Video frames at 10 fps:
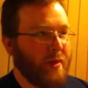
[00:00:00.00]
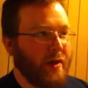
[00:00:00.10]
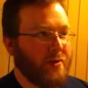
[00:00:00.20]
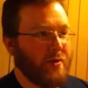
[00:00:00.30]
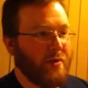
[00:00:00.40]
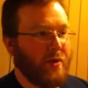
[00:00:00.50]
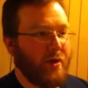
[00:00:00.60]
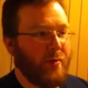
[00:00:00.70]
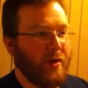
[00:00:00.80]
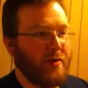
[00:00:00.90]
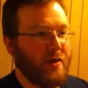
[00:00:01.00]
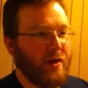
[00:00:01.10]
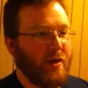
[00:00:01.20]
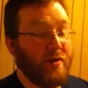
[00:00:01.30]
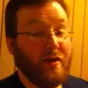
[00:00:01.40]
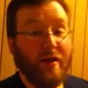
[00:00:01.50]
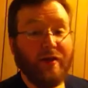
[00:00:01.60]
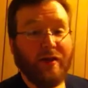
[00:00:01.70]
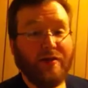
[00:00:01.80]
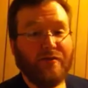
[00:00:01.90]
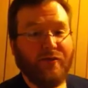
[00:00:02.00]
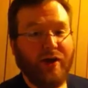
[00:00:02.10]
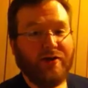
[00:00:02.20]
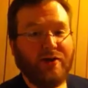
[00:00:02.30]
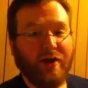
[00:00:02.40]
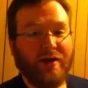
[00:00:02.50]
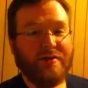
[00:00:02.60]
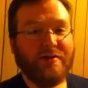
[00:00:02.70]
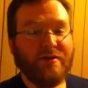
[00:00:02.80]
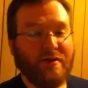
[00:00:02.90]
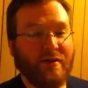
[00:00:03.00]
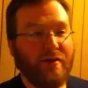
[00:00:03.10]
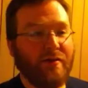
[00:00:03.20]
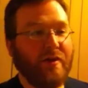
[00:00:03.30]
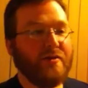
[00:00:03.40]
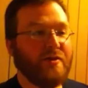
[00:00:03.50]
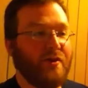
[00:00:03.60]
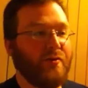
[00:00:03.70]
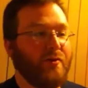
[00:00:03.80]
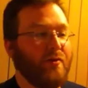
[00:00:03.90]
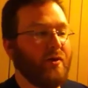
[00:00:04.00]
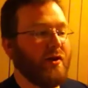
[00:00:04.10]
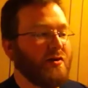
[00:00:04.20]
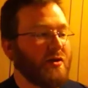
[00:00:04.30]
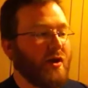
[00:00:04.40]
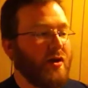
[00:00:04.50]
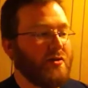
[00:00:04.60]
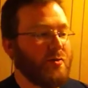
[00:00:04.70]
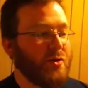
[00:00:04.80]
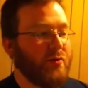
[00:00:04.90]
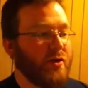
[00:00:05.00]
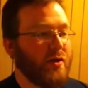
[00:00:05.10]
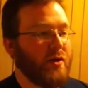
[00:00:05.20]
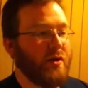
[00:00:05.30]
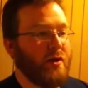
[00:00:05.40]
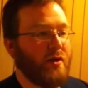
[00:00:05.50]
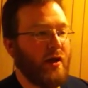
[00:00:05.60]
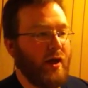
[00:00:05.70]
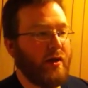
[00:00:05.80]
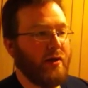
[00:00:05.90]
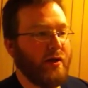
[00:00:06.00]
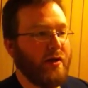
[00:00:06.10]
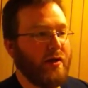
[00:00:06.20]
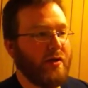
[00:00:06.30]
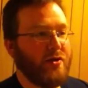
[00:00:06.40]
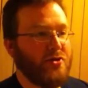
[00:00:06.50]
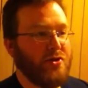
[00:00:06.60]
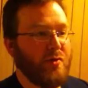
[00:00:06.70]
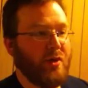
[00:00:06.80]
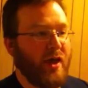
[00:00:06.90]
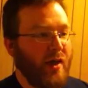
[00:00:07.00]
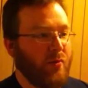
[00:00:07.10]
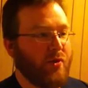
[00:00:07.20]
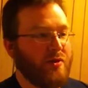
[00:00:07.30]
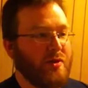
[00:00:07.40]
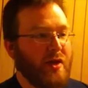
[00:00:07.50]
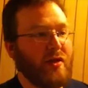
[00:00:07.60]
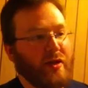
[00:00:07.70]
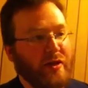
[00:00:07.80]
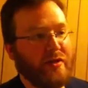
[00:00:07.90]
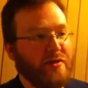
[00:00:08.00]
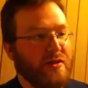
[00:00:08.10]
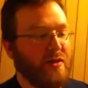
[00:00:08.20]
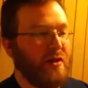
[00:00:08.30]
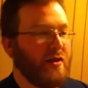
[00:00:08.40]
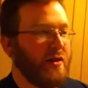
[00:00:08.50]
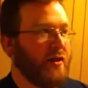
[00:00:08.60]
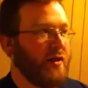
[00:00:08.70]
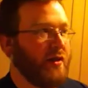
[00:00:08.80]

actually talking about the Aliens franchise. You know, started with Ridley Scott's movie Alien, and then Jim Cameron's Aliens, and then